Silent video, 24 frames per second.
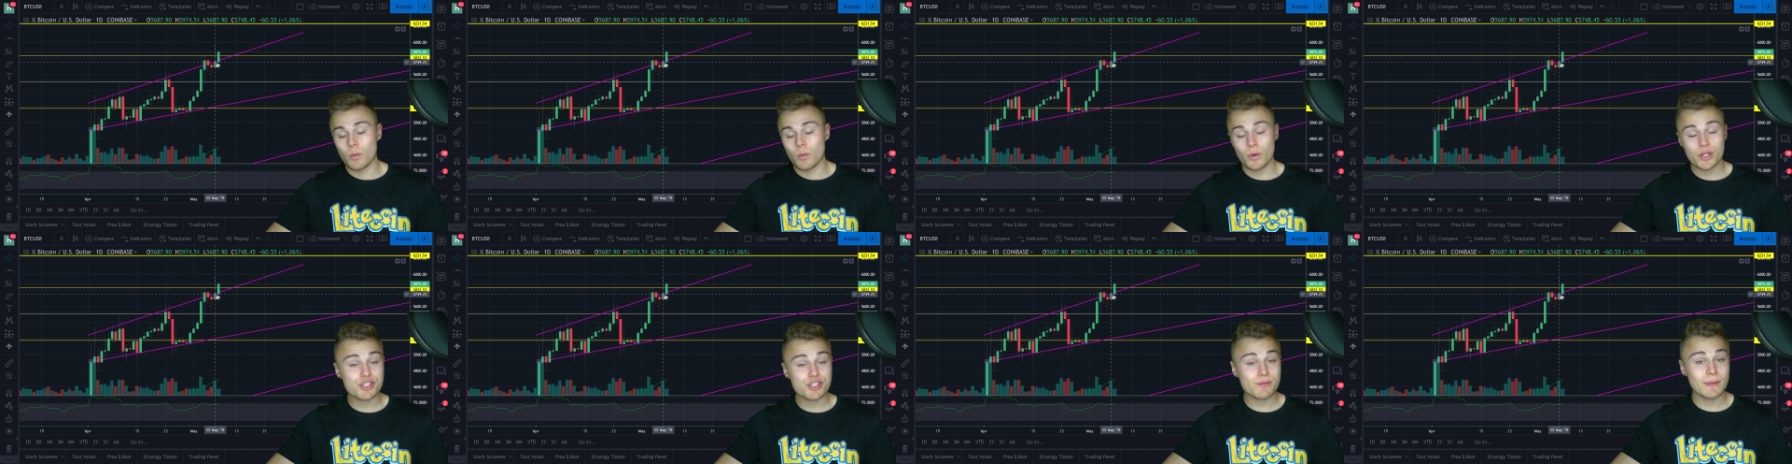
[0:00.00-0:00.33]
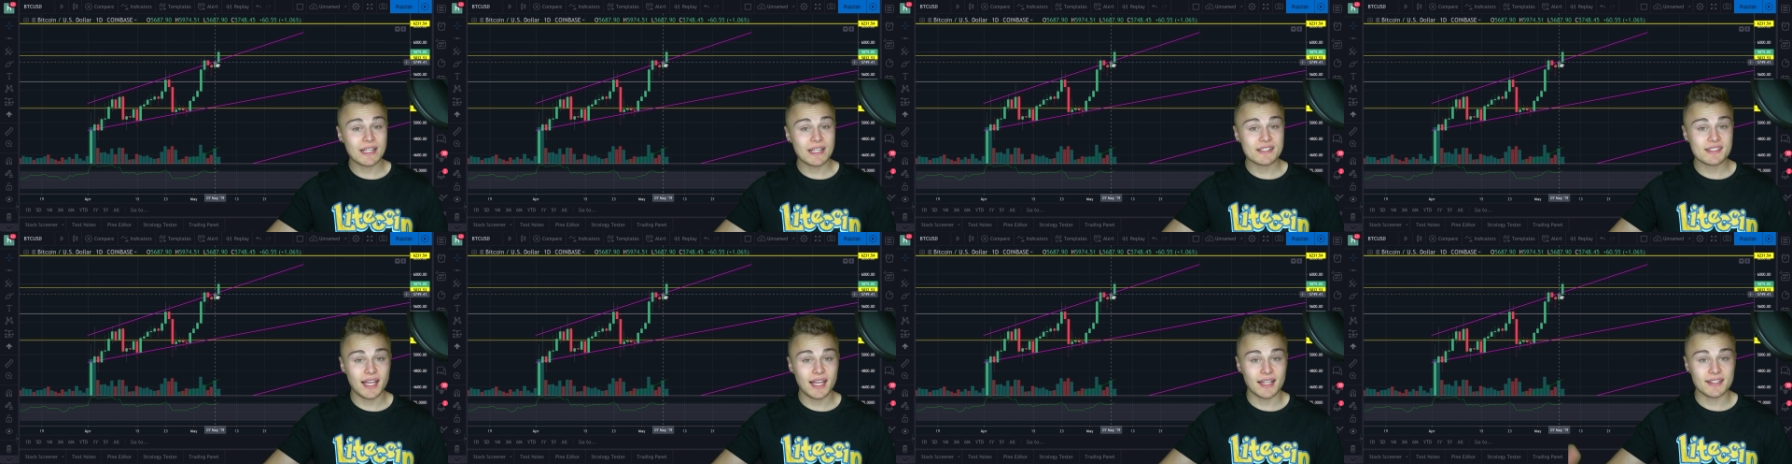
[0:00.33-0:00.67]
which
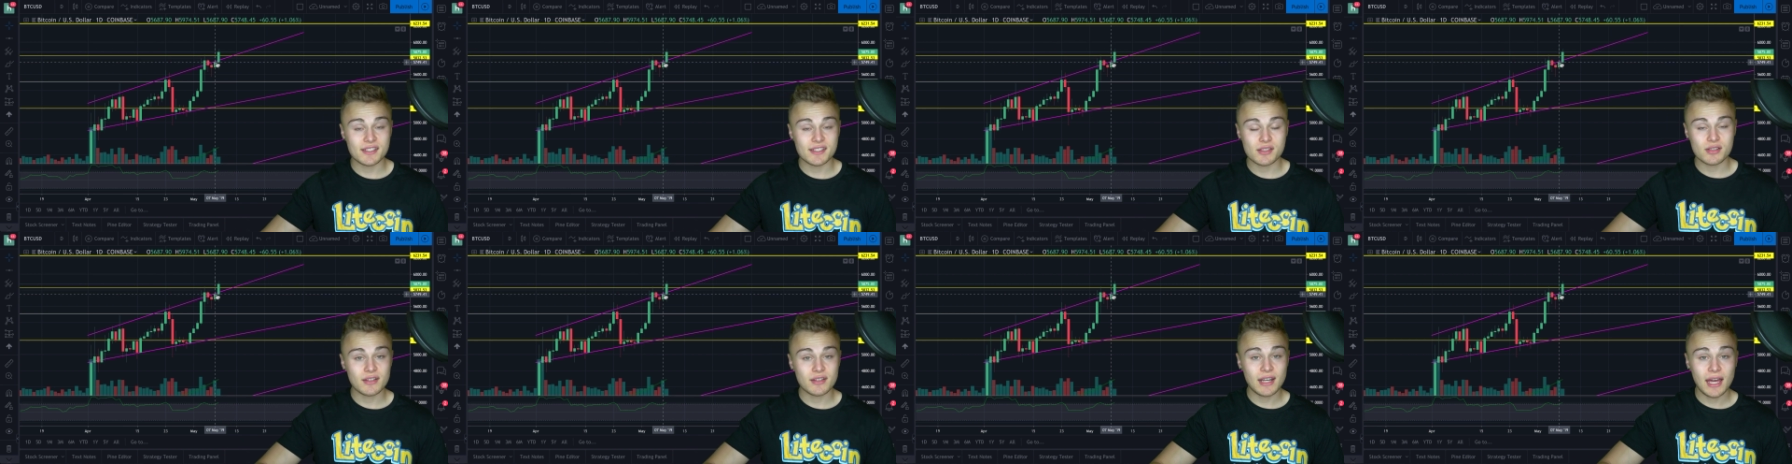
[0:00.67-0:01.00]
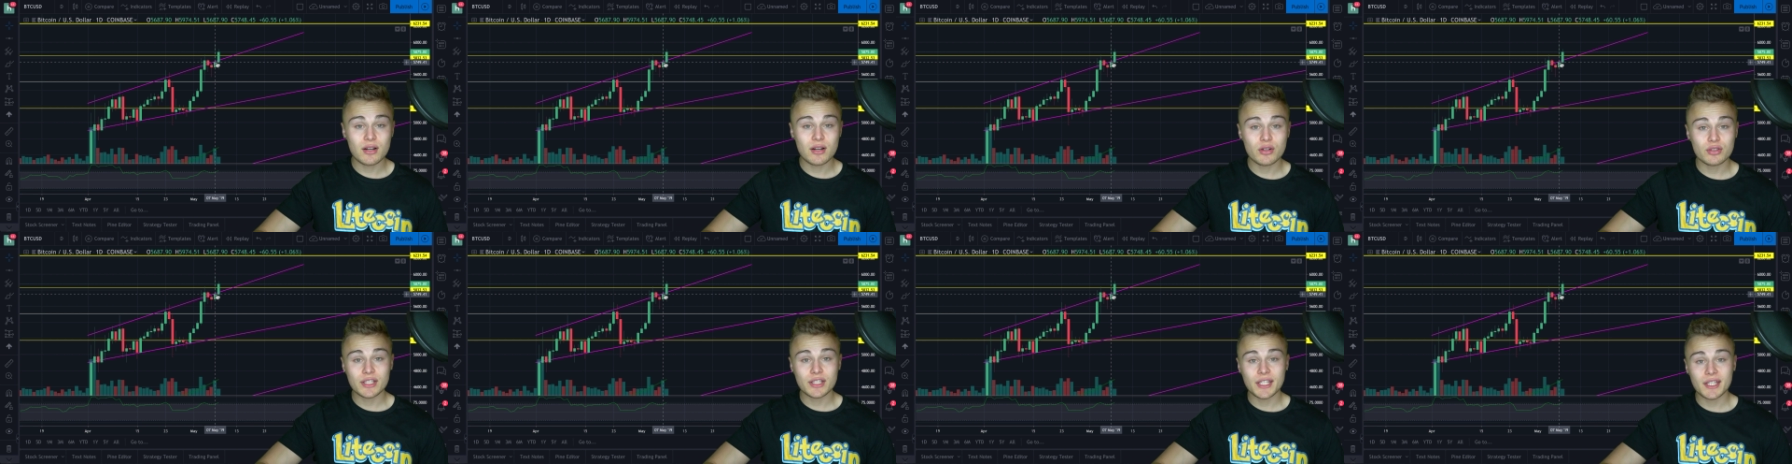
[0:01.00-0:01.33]
makes sense.
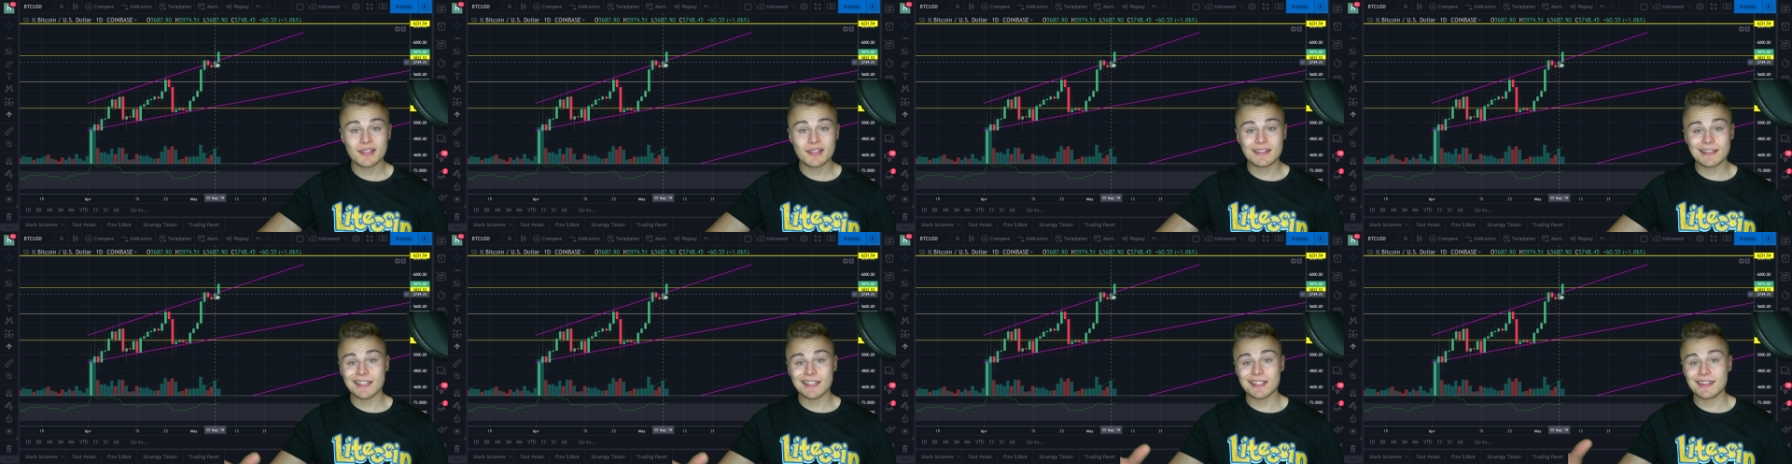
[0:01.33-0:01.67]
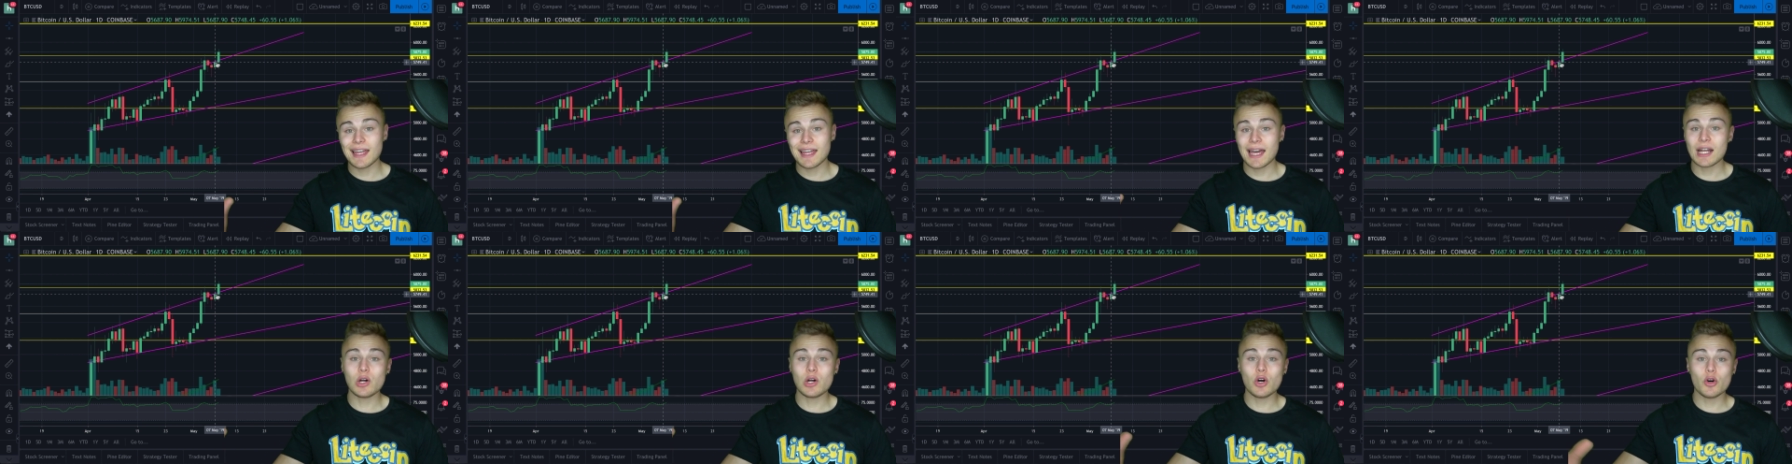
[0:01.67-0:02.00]
Not only
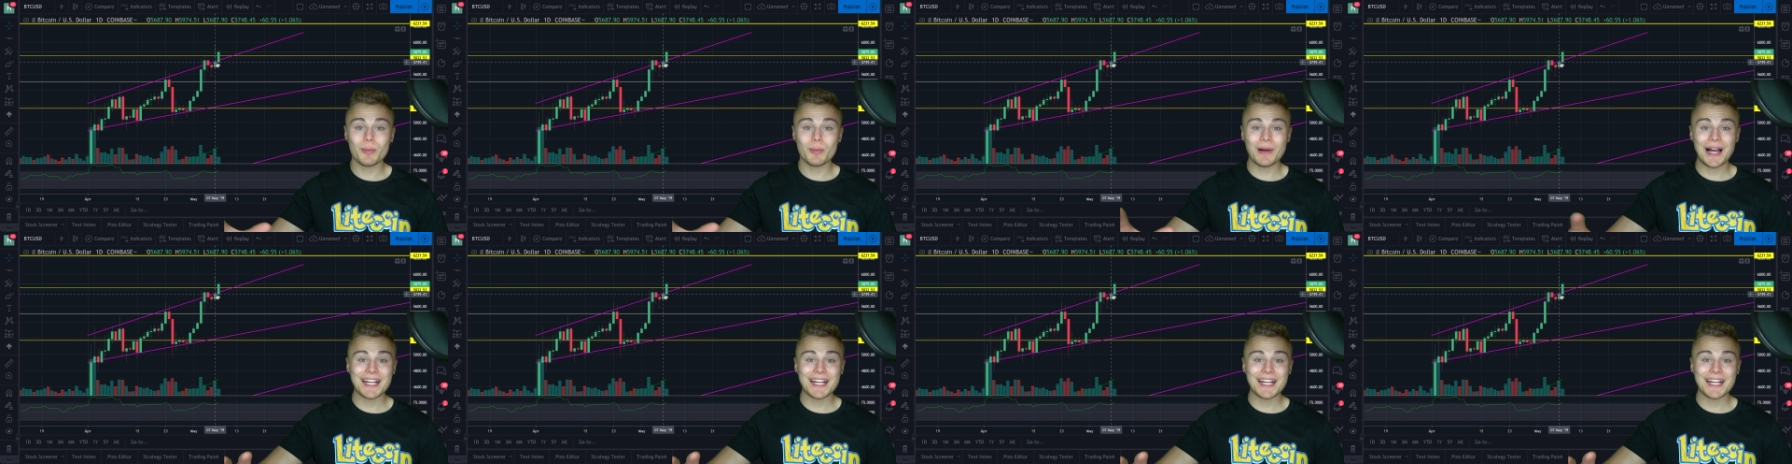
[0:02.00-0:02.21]
did that whole